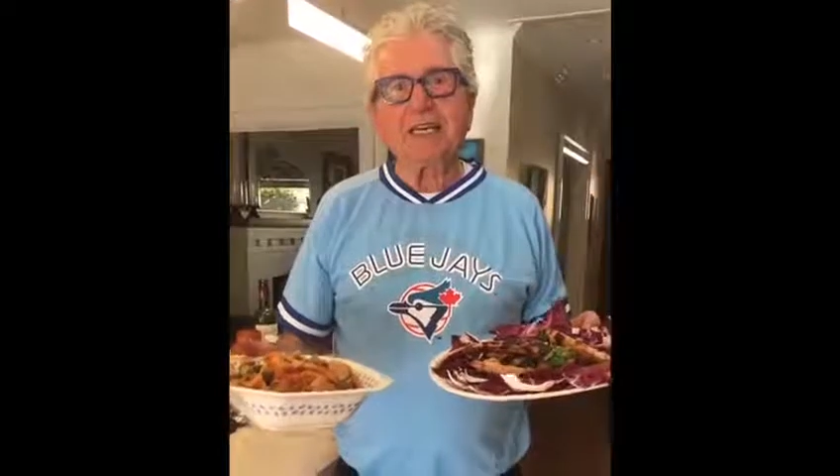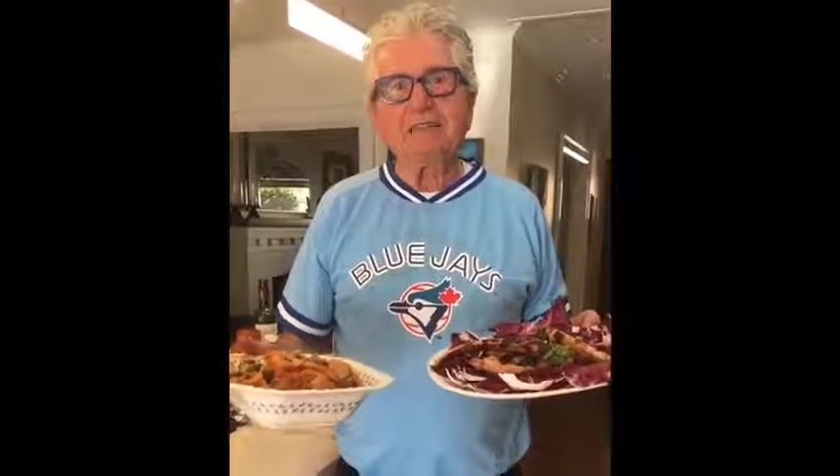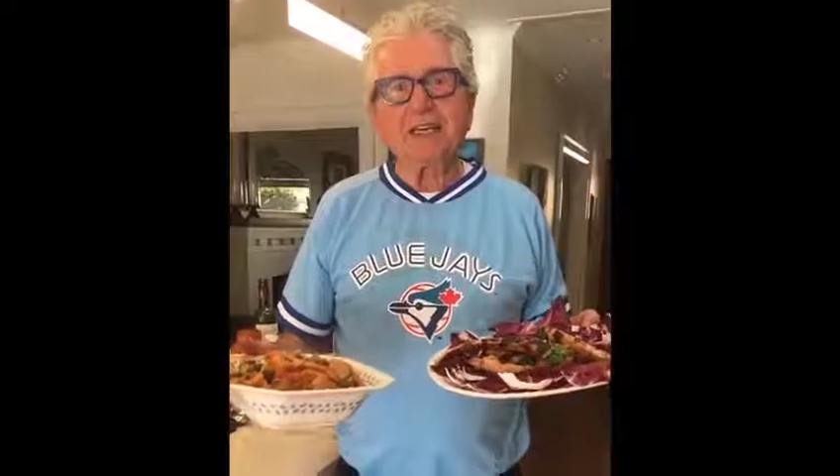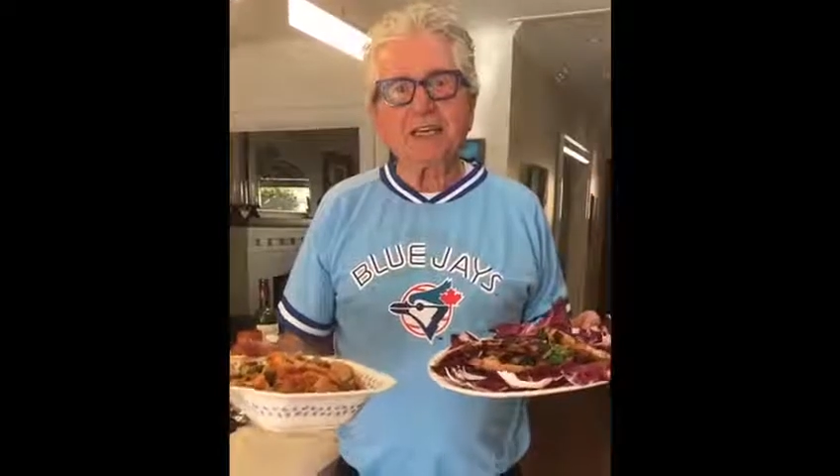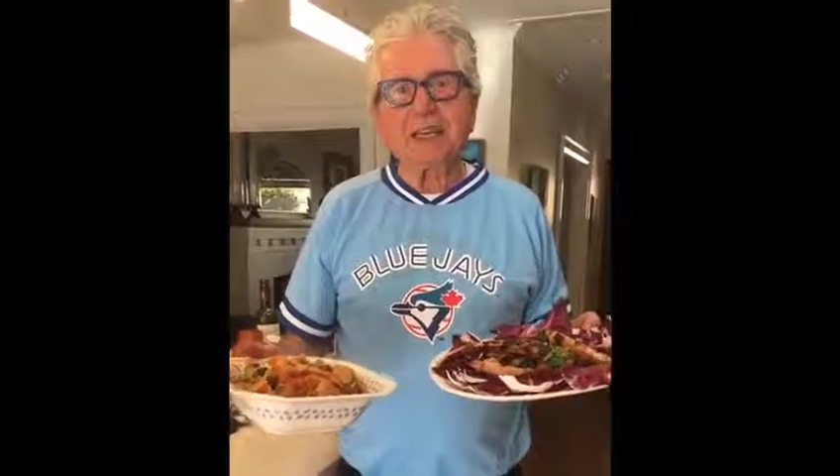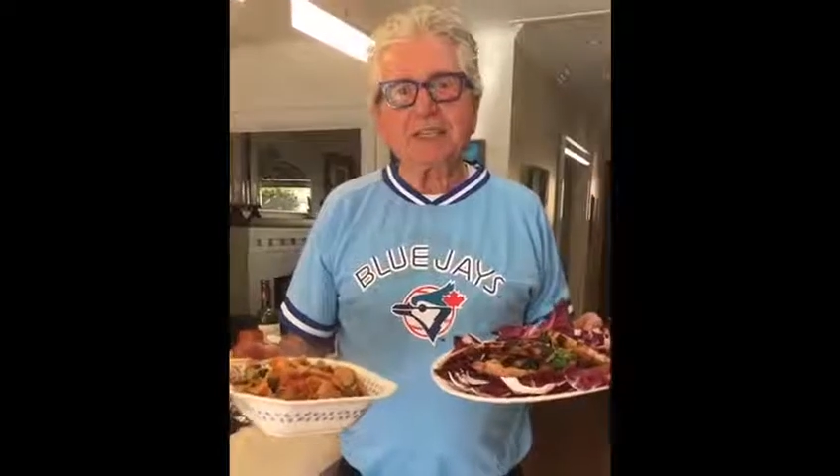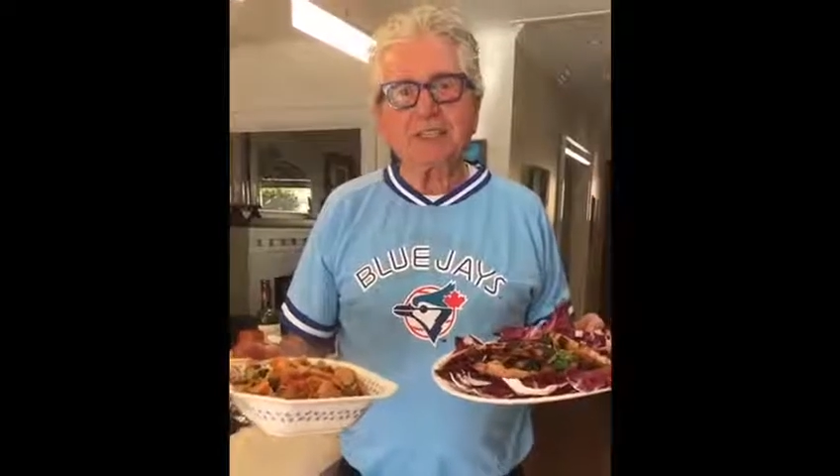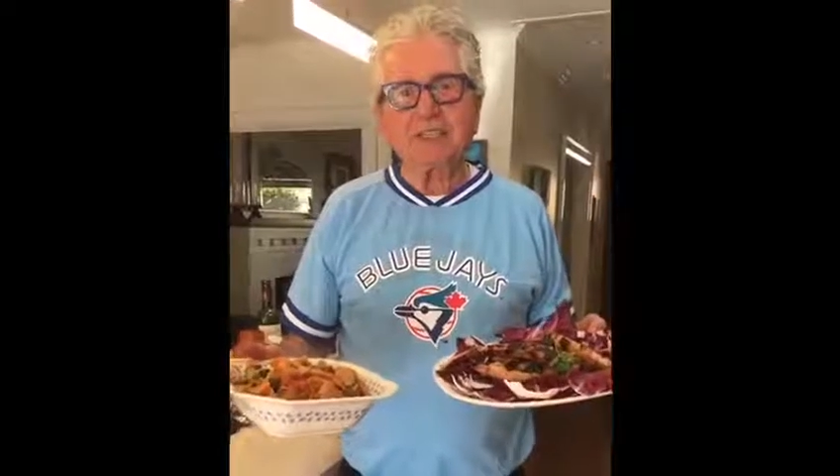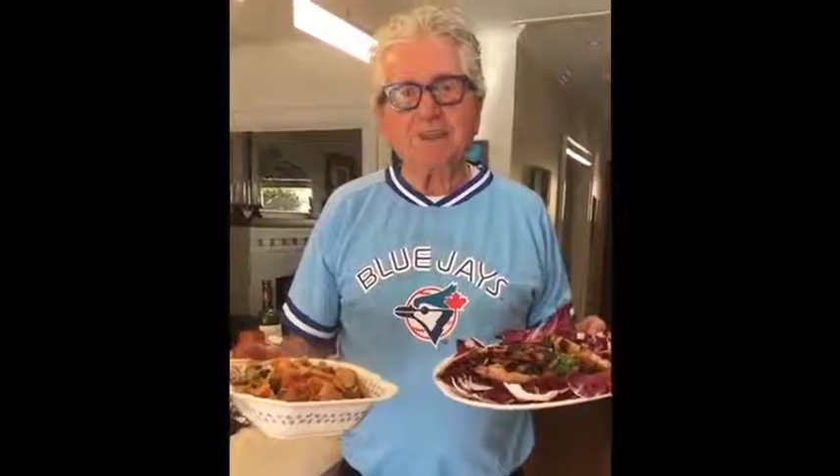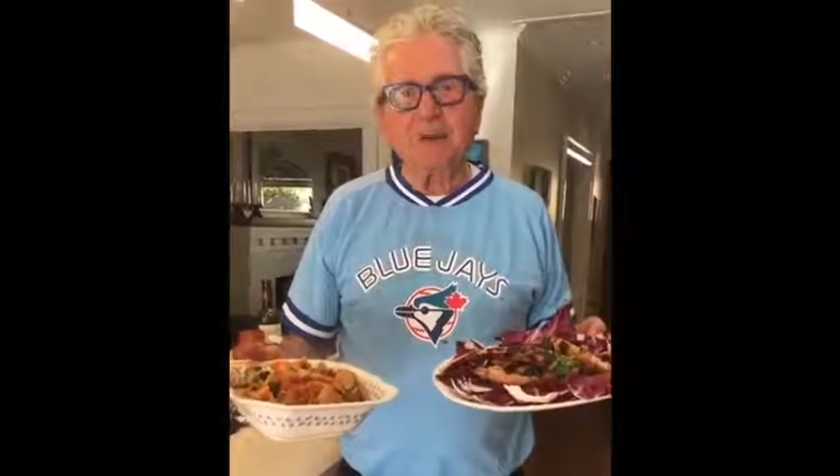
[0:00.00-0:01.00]

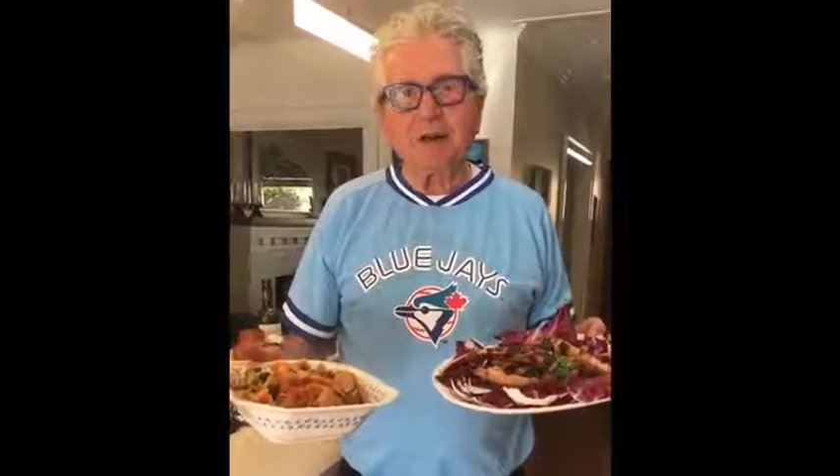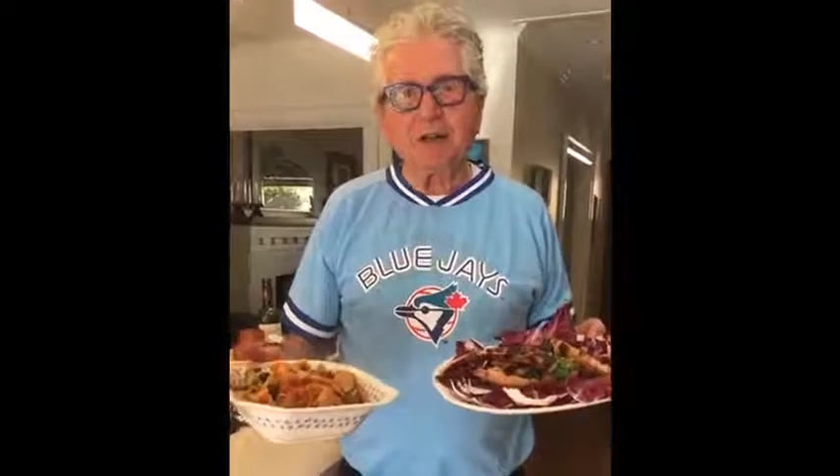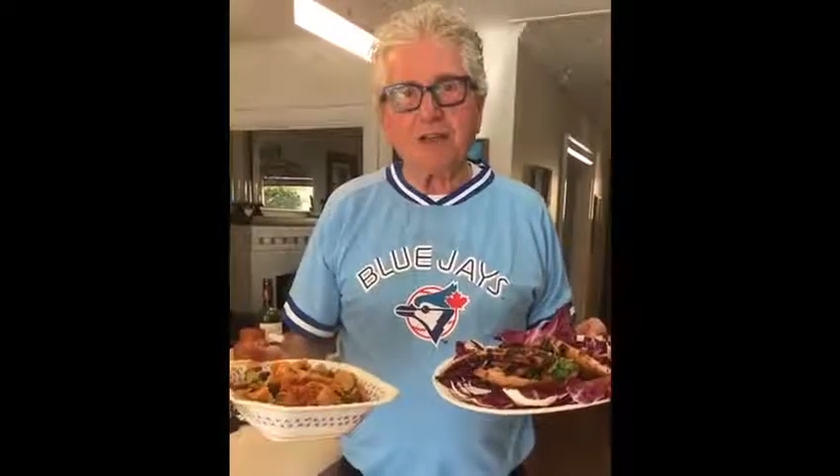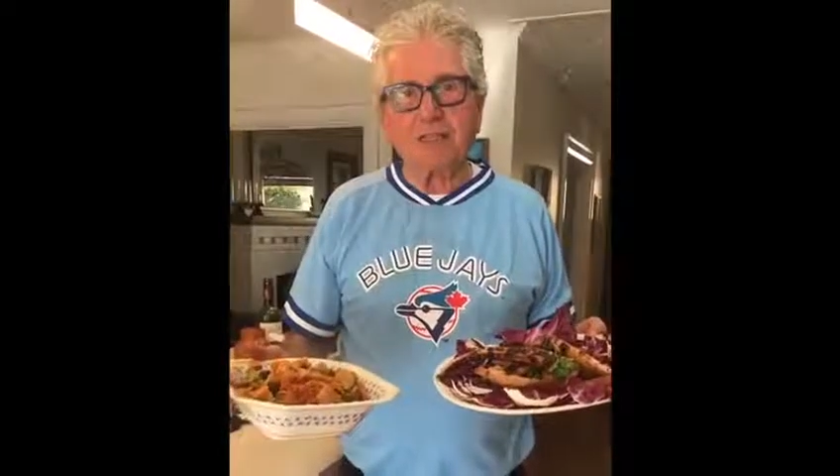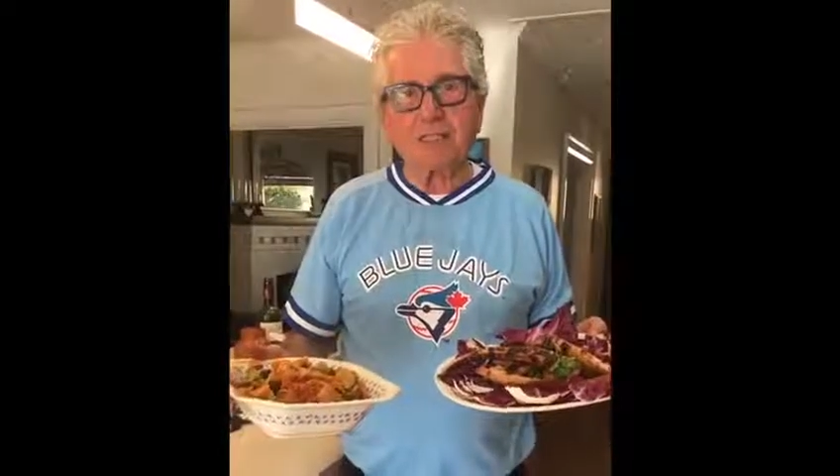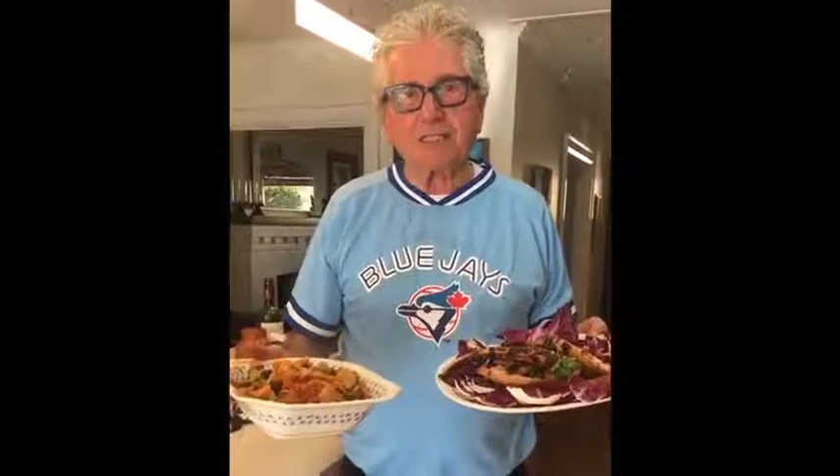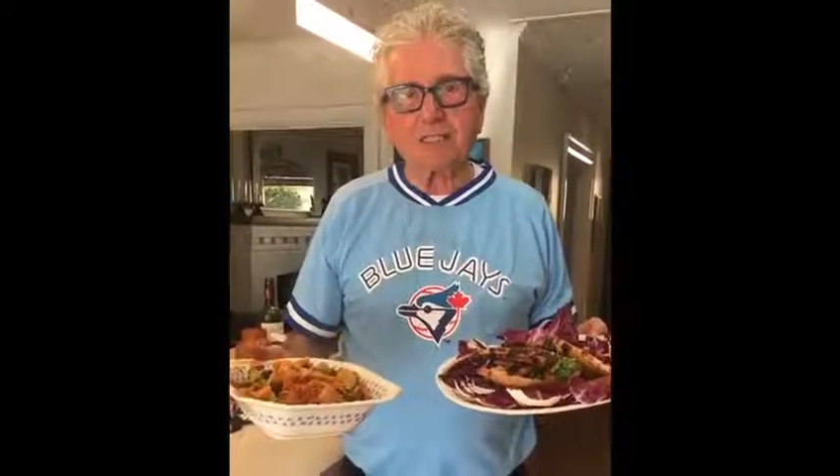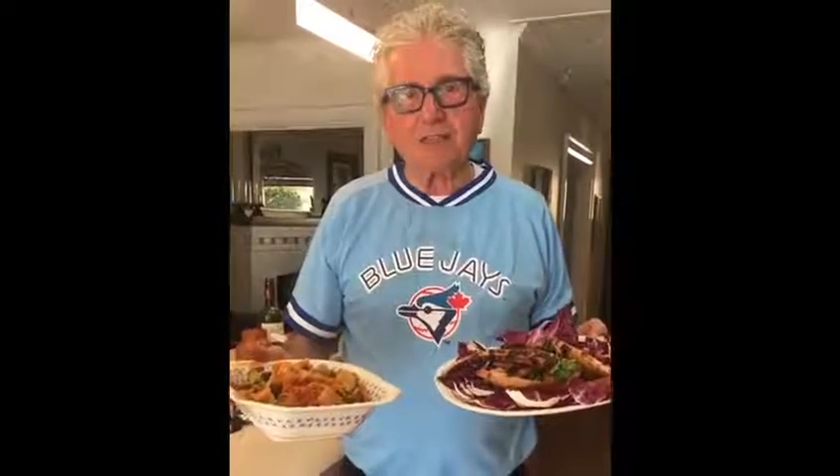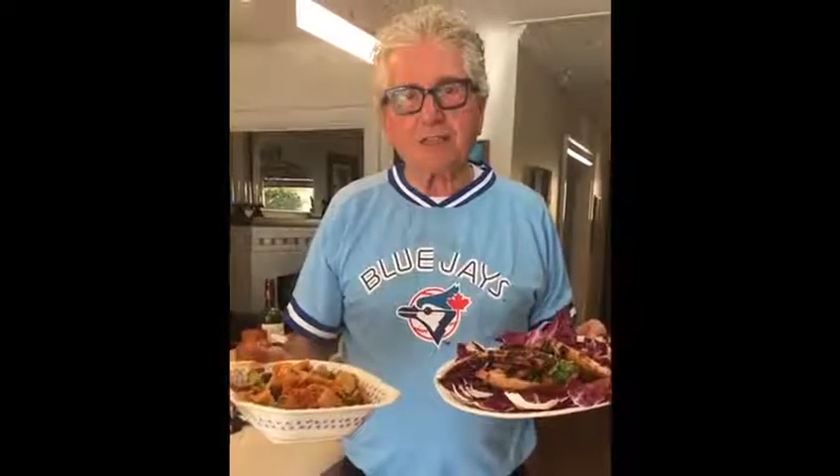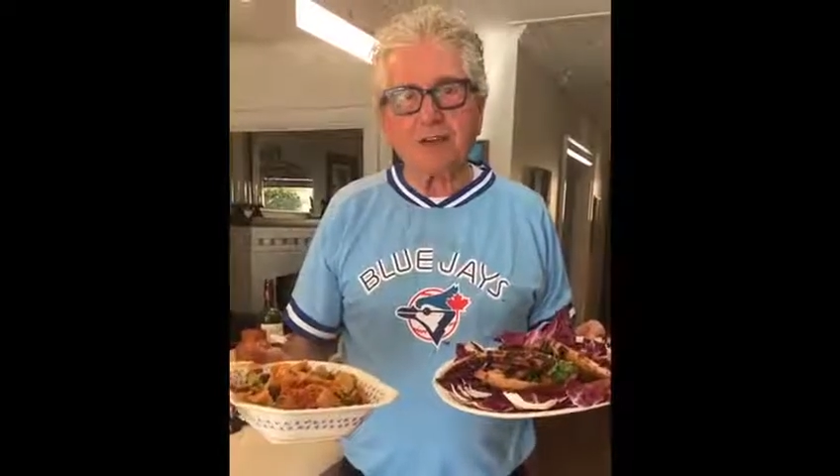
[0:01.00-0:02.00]
vacation from all this
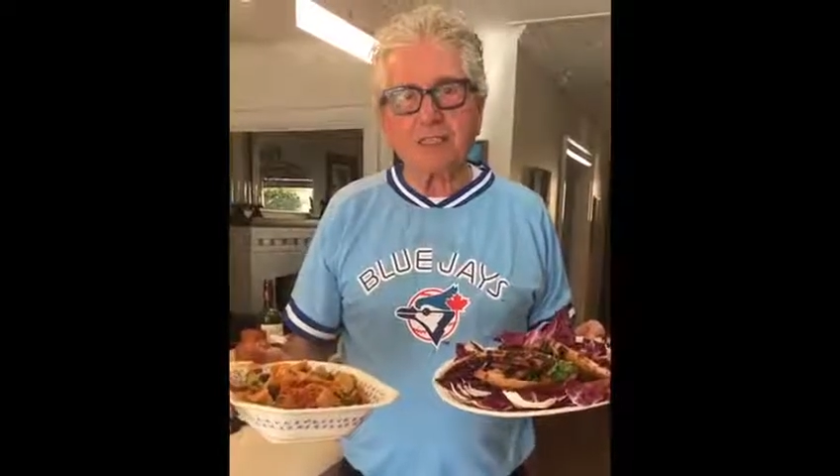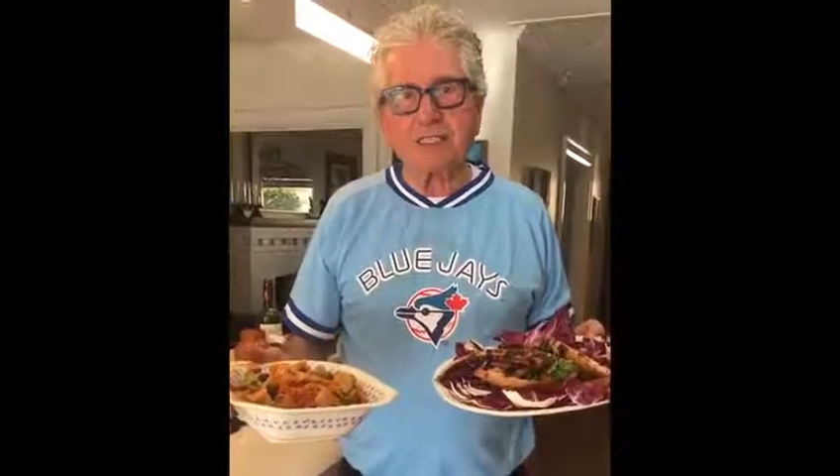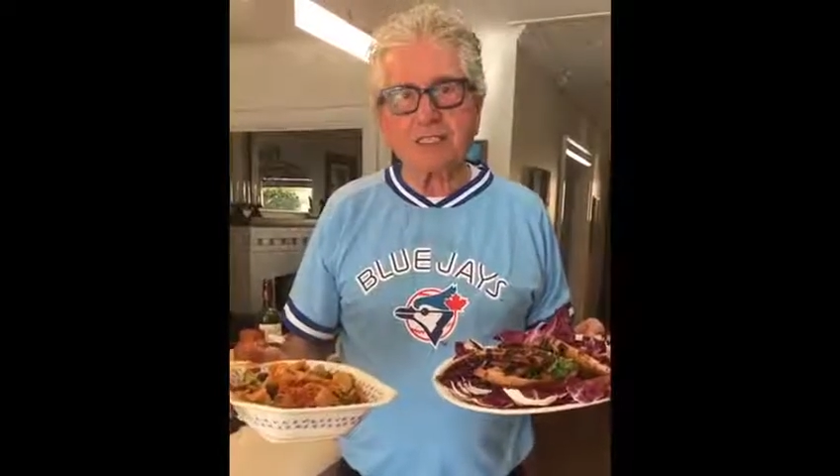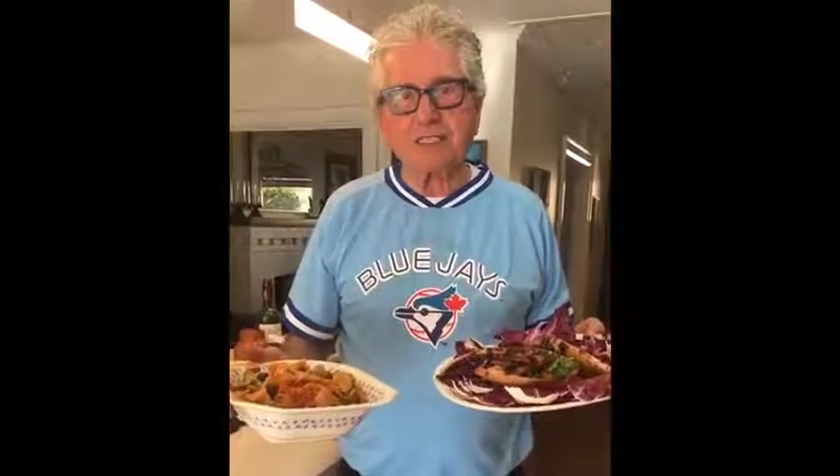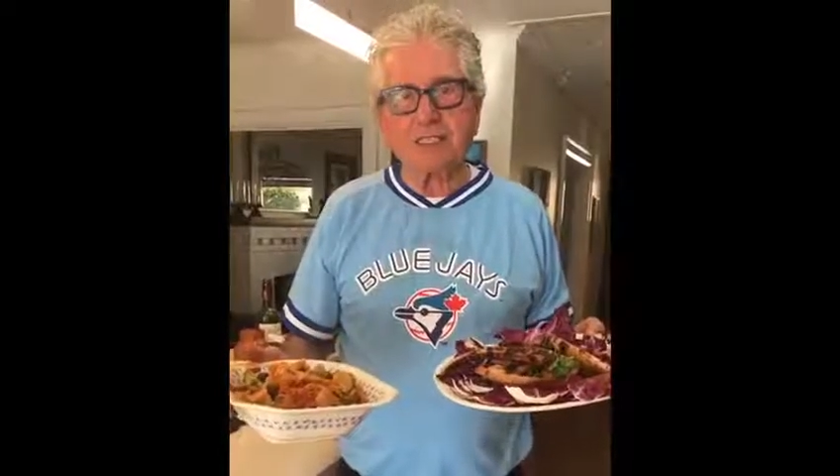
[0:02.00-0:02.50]
craziness.